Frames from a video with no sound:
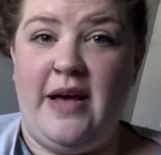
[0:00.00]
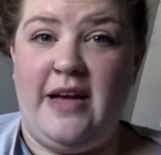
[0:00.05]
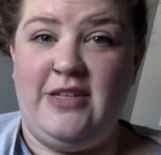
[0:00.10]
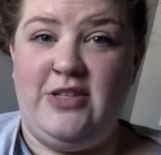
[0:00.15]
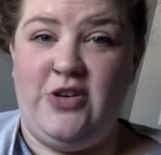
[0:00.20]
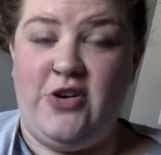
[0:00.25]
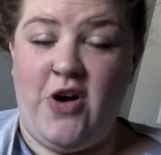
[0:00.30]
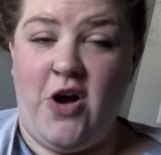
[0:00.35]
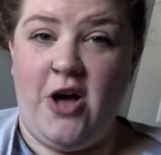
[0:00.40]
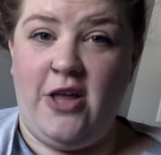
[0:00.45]

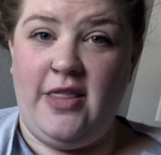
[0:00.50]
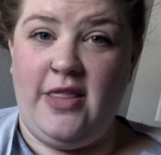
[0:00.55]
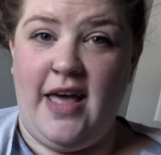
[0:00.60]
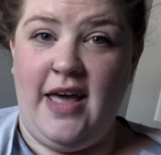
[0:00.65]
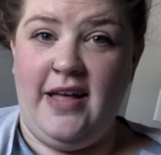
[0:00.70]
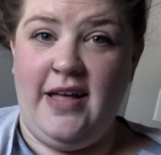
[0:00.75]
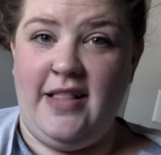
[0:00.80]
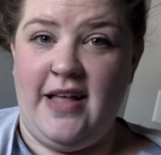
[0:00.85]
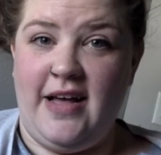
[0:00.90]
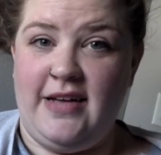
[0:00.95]
as your
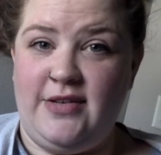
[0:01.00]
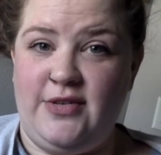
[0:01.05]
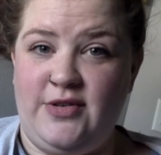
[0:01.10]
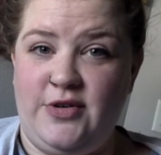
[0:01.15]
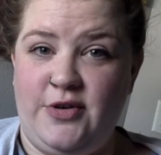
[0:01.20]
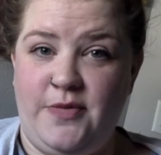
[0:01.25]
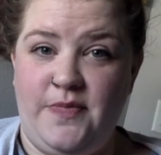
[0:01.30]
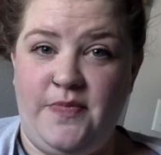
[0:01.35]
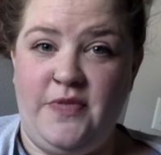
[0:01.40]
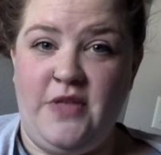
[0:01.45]
online
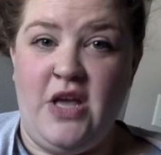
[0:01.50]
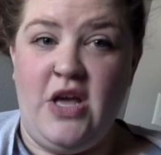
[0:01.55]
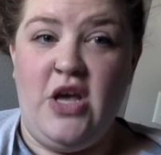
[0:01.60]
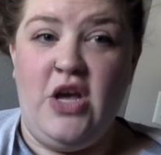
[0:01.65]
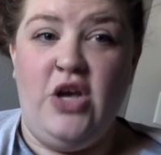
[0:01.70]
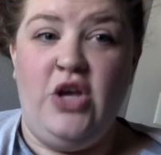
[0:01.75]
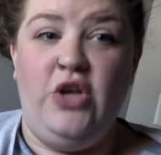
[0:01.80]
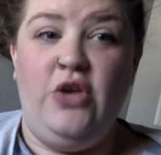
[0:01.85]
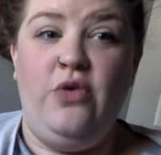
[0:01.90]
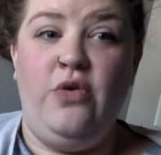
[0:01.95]
classroom.
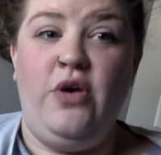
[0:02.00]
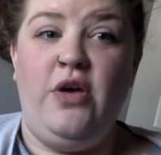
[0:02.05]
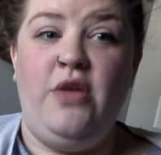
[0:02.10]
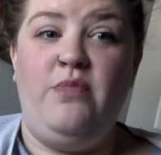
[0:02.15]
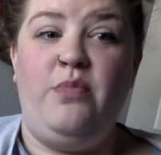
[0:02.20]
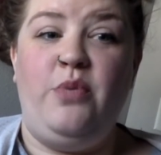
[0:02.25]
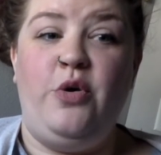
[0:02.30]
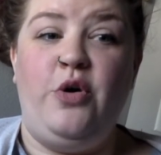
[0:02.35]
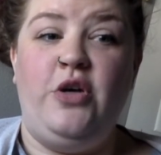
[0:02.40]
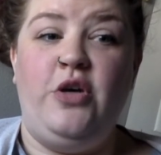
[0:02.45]
You
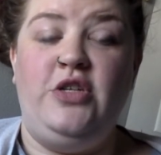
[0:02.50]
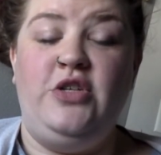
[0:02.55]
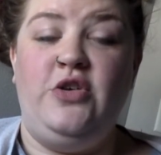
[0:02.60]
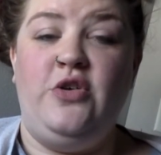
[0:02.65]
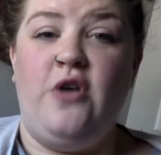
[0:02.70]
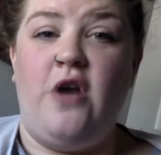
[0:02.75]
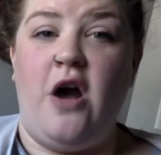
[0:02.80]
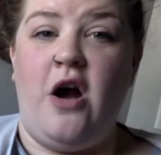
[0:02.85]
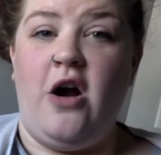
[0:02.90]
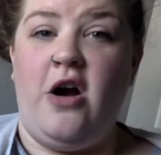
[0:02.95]
could put
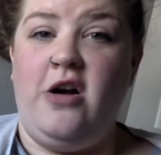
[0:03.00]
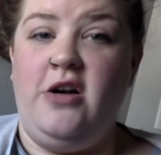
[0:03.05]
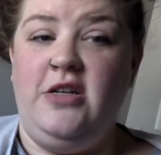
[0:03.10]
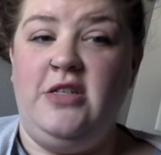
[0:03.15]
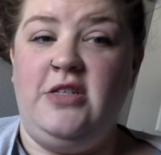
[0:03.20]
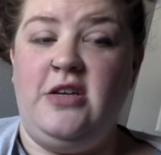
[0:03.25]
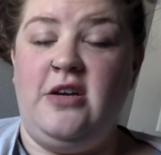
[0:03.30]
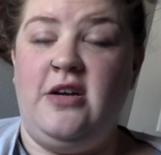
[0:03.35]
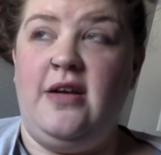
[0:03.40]
your art